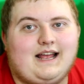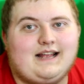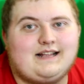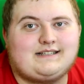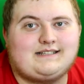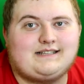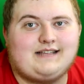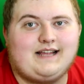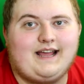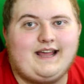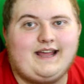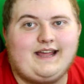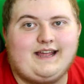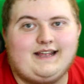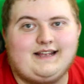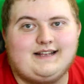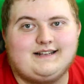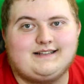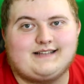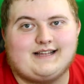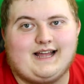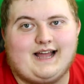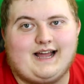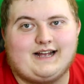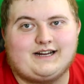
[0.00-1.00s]
essay
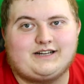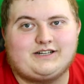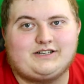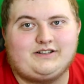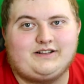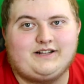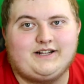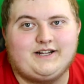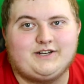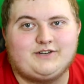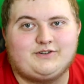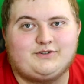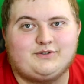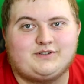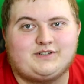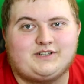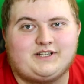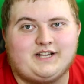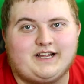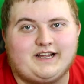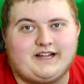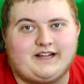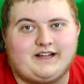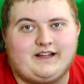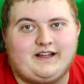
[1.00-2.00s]
is actually
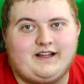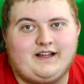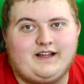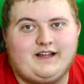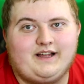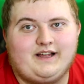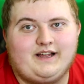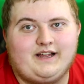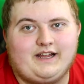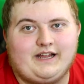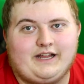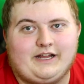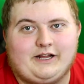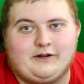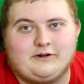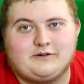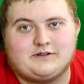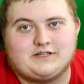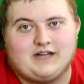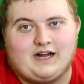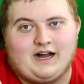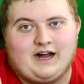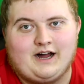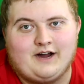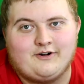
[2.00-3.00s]
interesting.
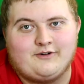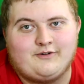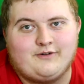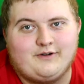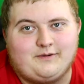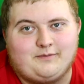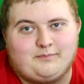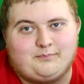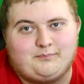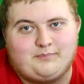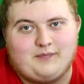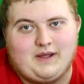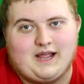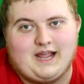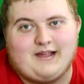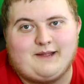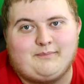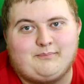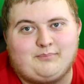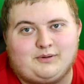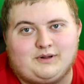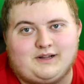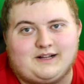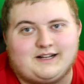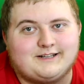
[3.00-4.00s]
Here's 100 A++++.
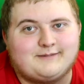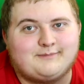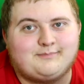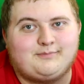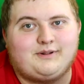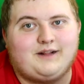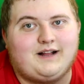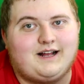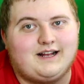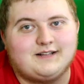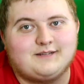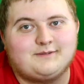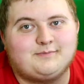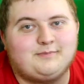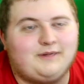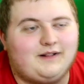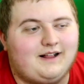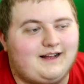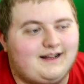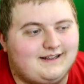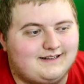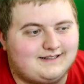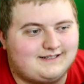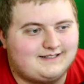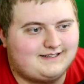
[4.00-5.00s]

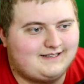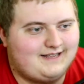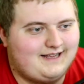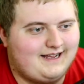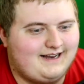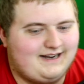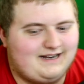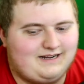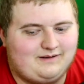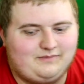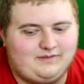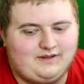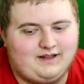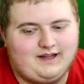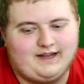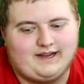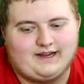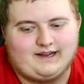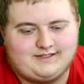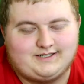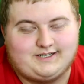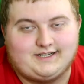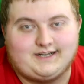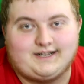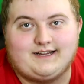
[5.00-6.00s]
And I'm
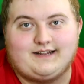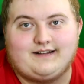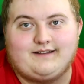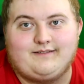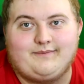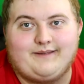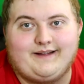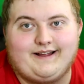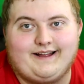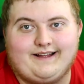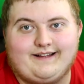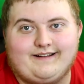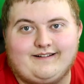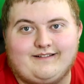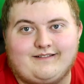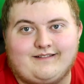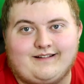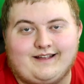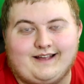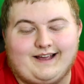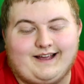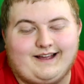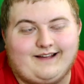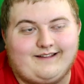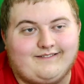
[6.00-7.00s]
like, shit, man.
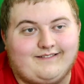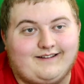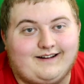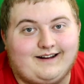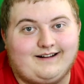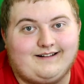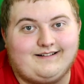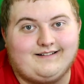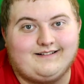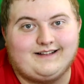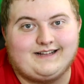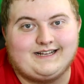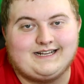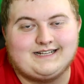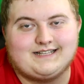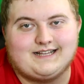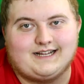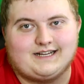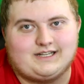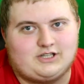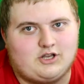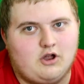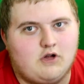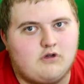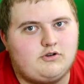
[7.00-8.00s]
Okay, well, he's
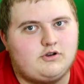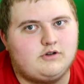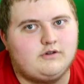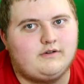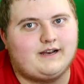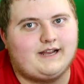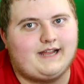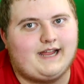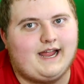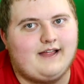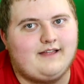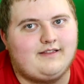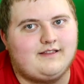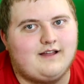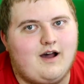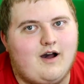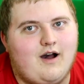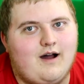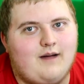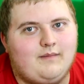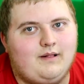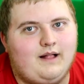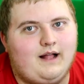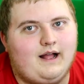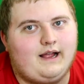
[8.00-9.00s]
like, don't do it again, though.
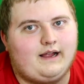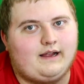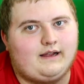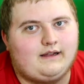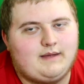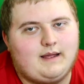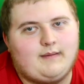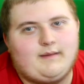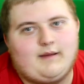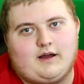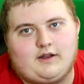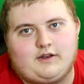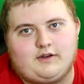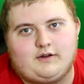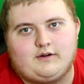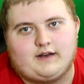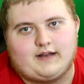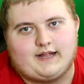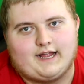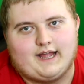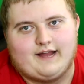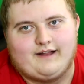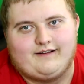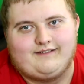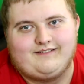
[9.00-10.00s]
I'm like, maybe I'll do it
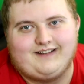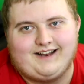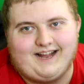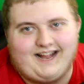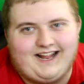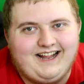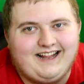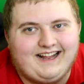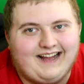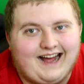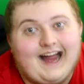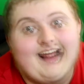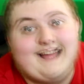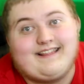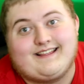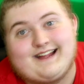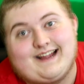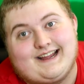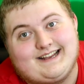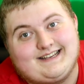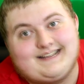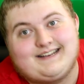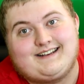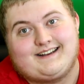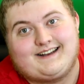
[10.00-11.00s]
again. I think
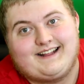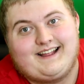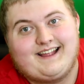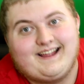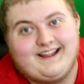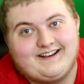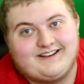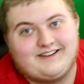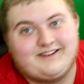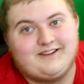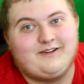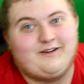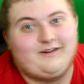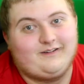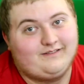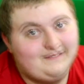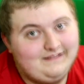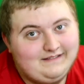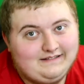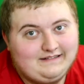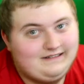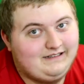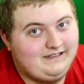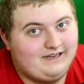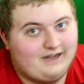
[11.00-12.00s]
I did it again, too.
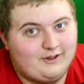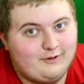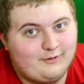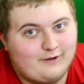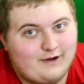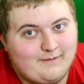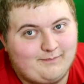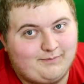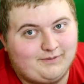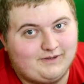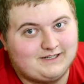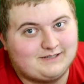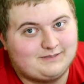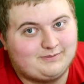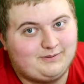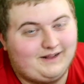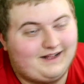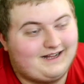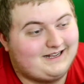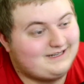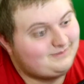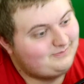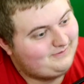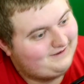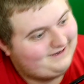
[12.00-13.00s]
Another A++,
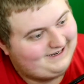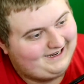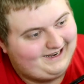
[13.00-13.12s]
but